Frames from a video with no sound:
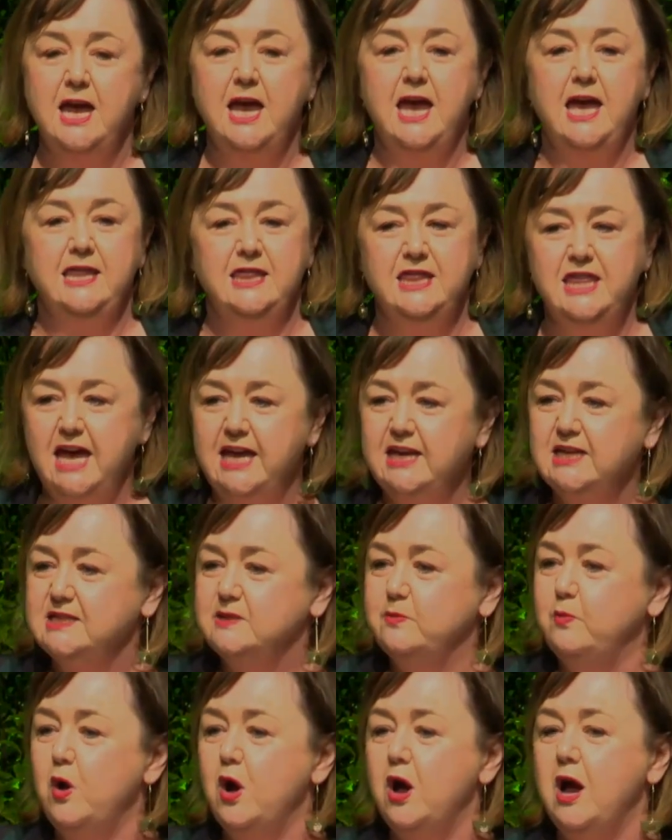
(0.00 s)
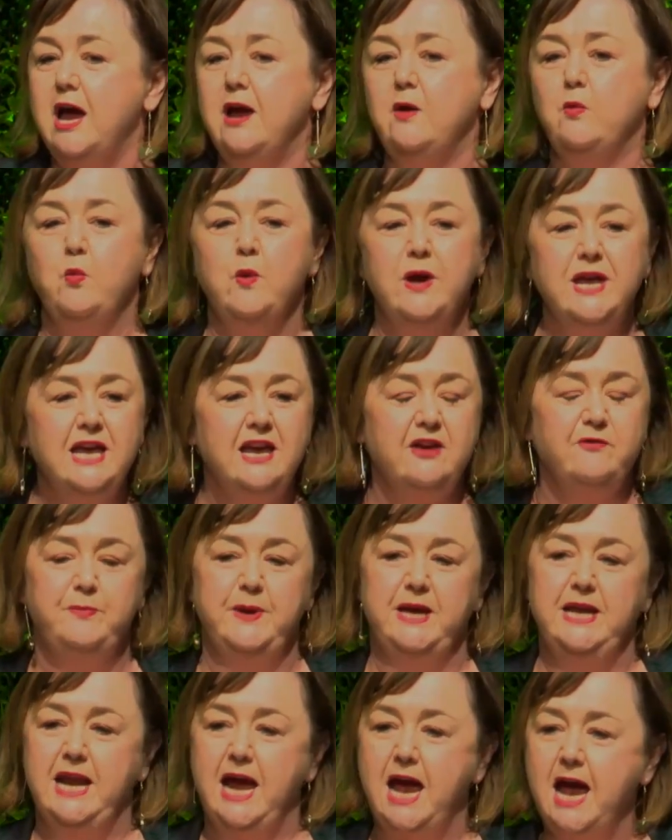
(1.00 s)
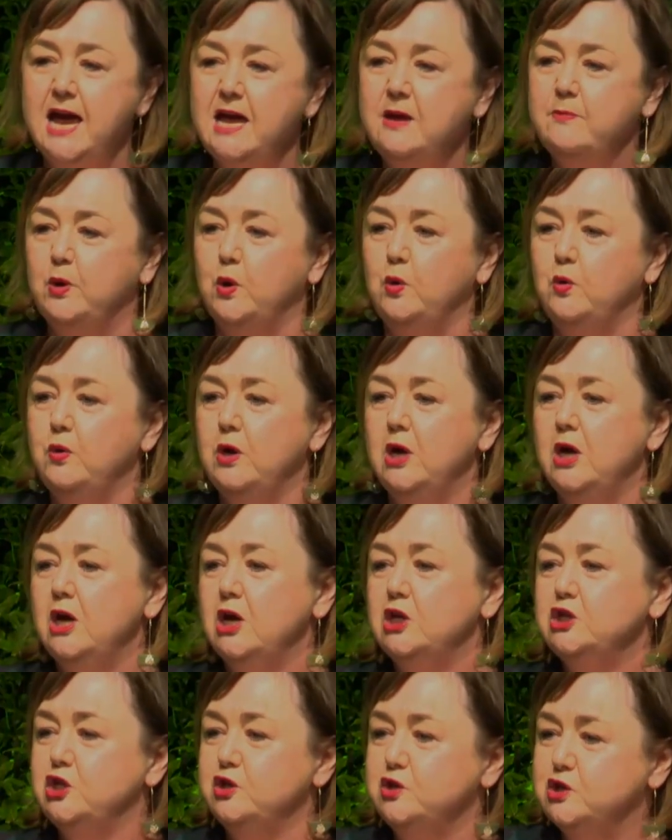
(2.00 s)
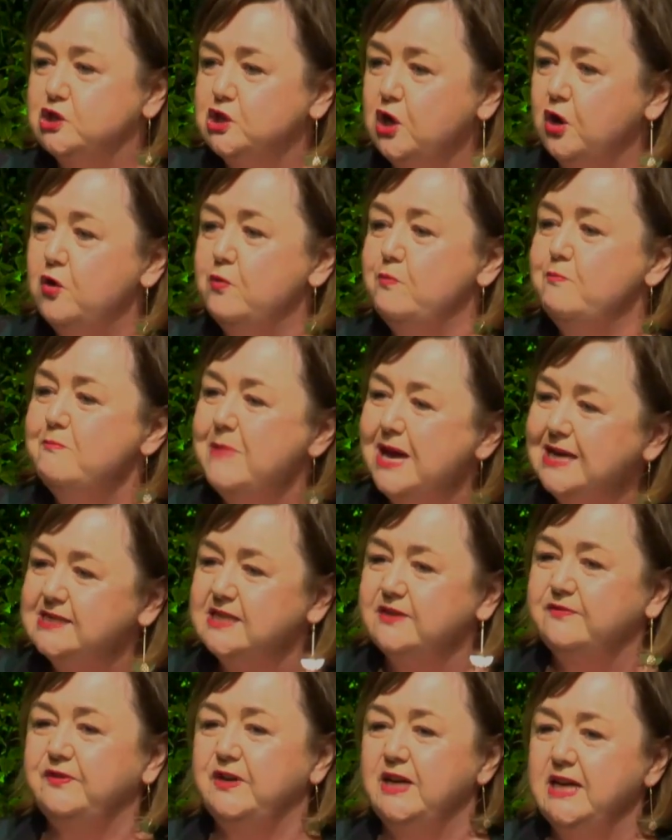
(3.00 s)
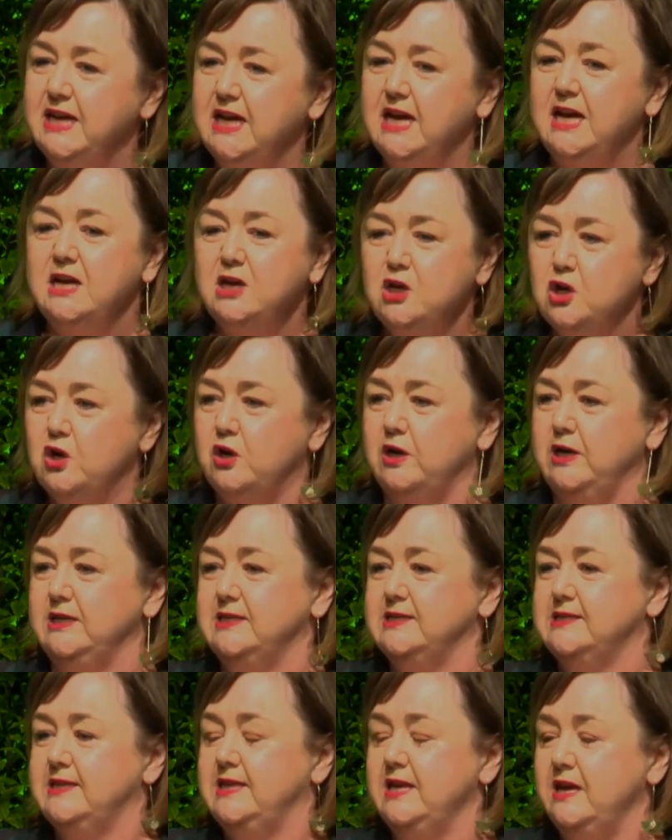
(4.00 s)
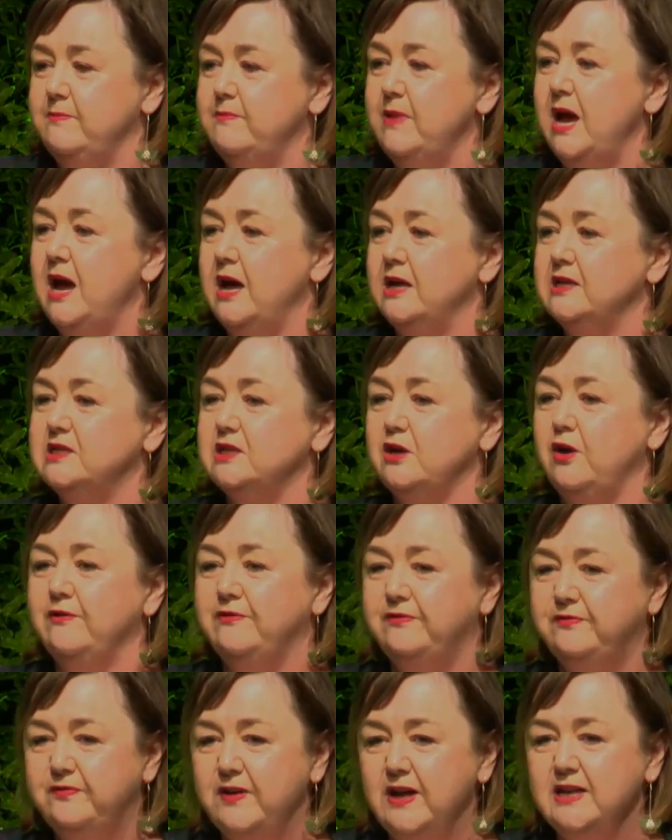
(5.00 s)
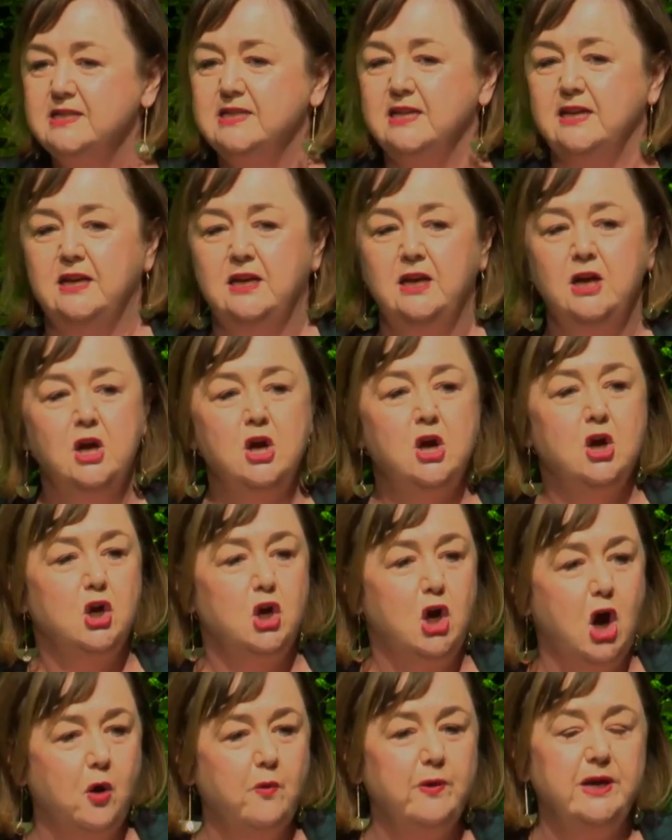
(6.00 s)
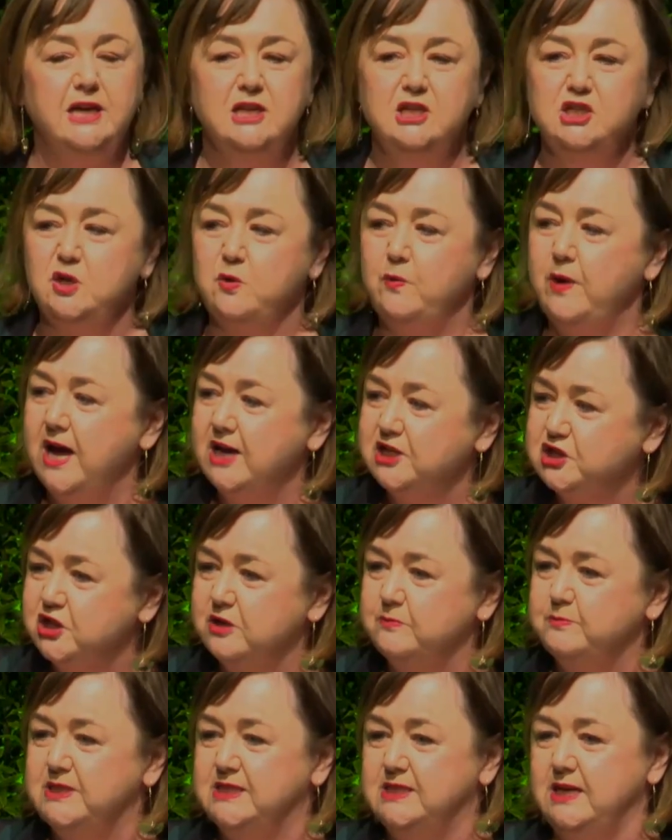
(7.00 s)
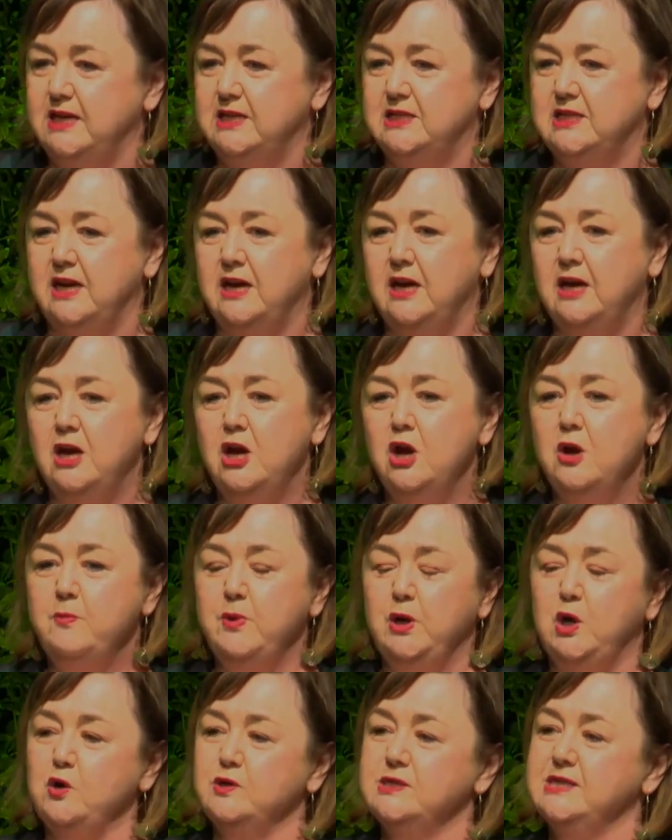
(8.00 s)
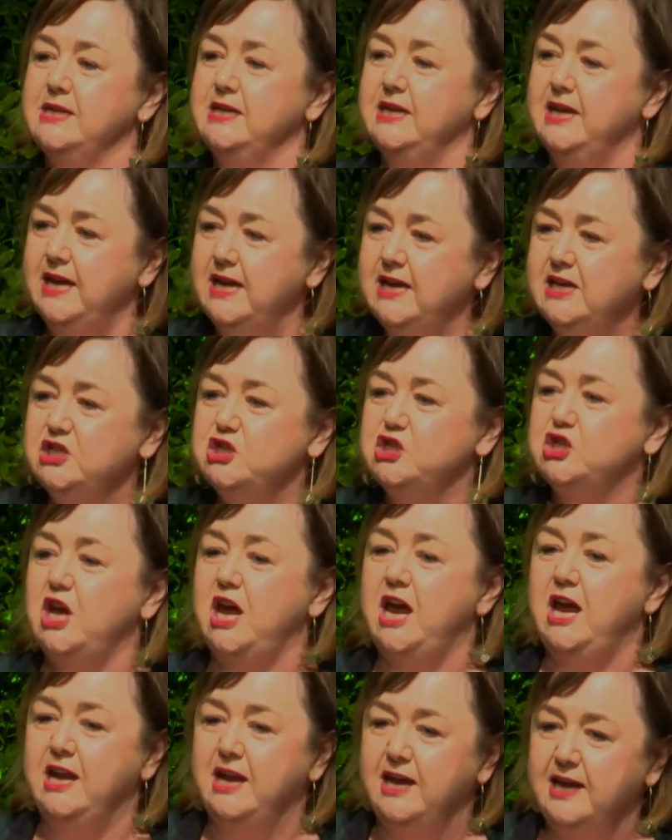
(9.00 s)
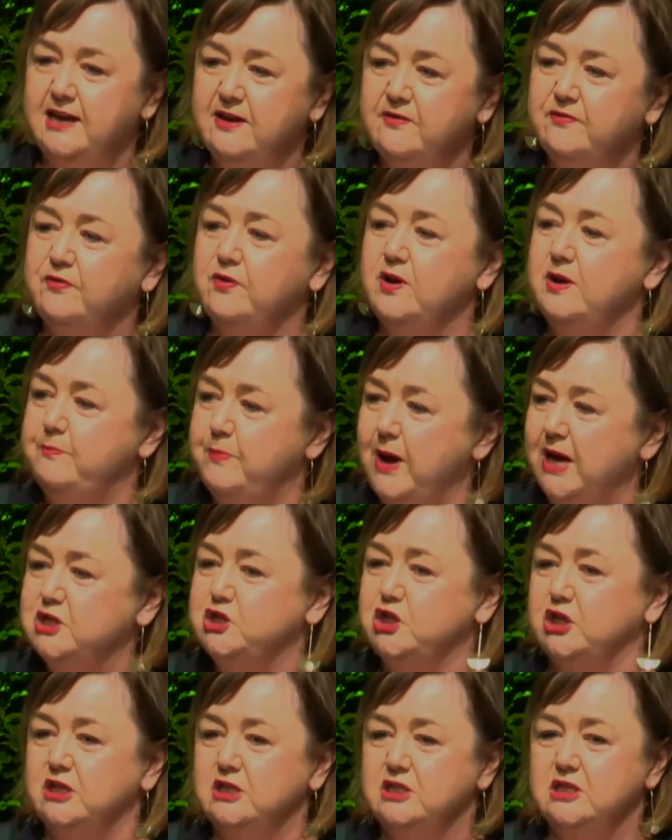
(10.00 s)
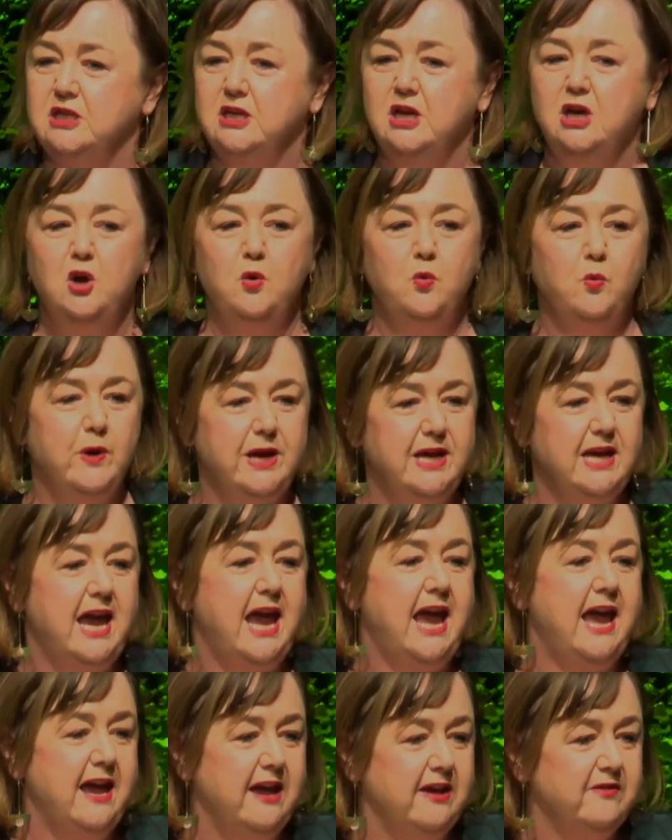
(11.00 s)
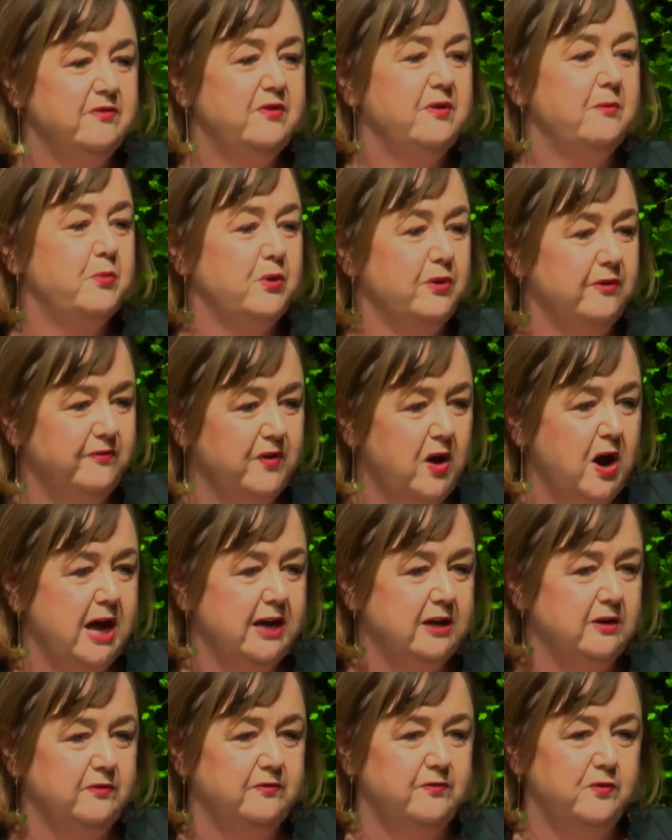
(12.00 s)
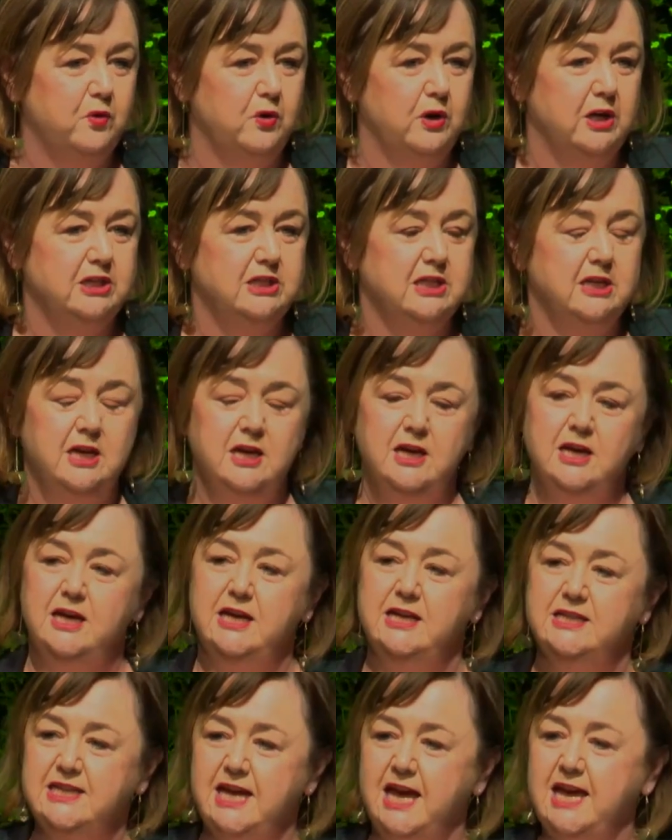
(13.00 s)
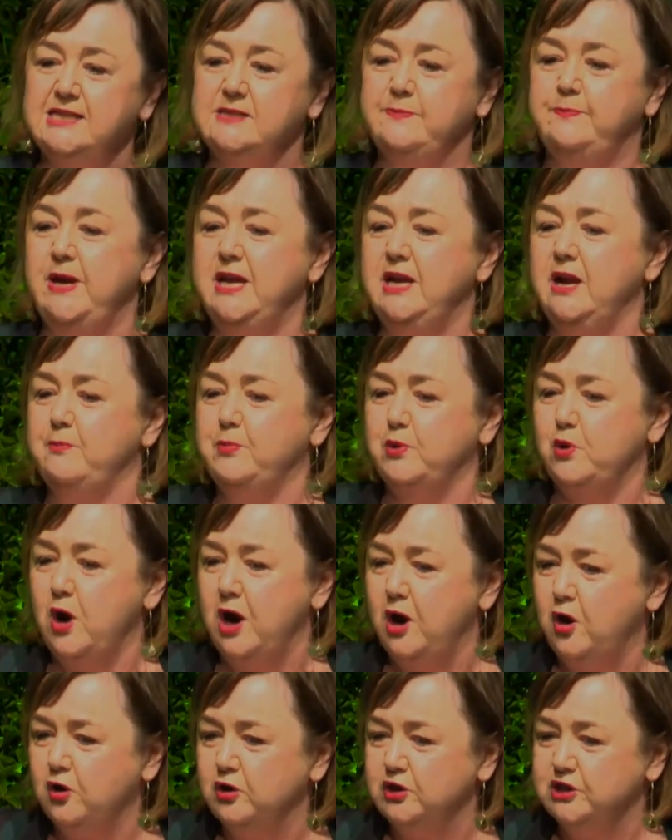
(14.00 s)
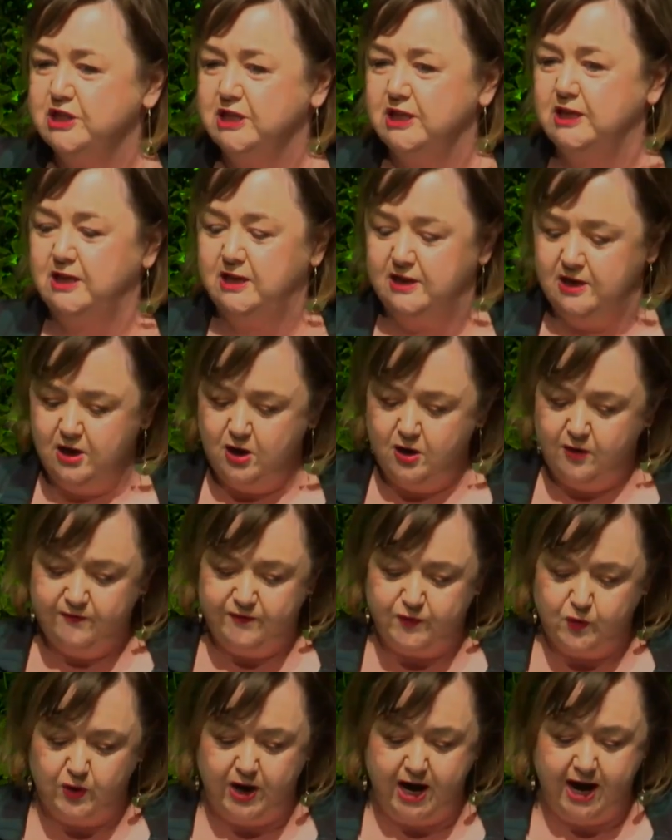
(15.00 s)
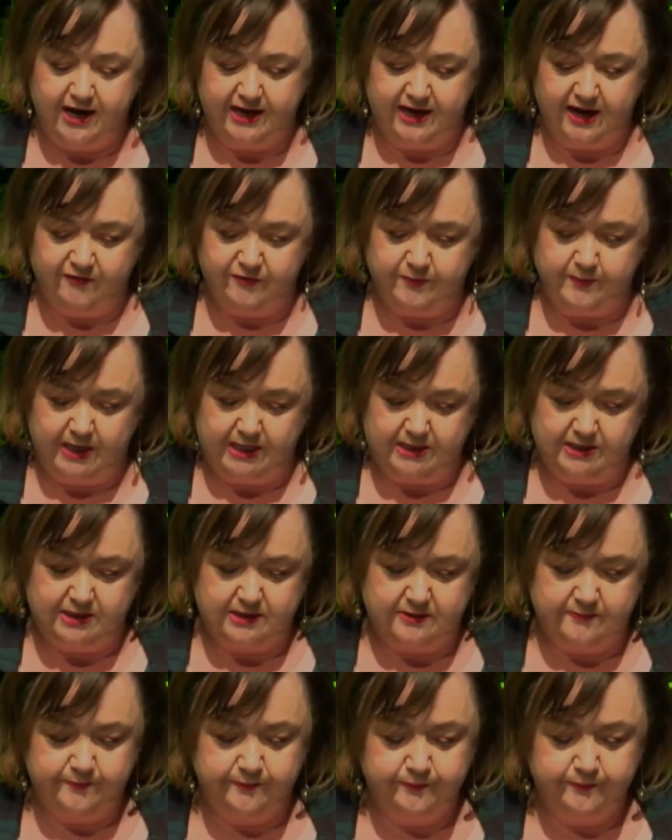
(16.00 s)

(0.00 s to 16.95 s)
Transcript: And that is why we have been able to so massively increase the amount of funding going into our chip sector, because in each and every budget we have provided for it. It has been a priority for our government.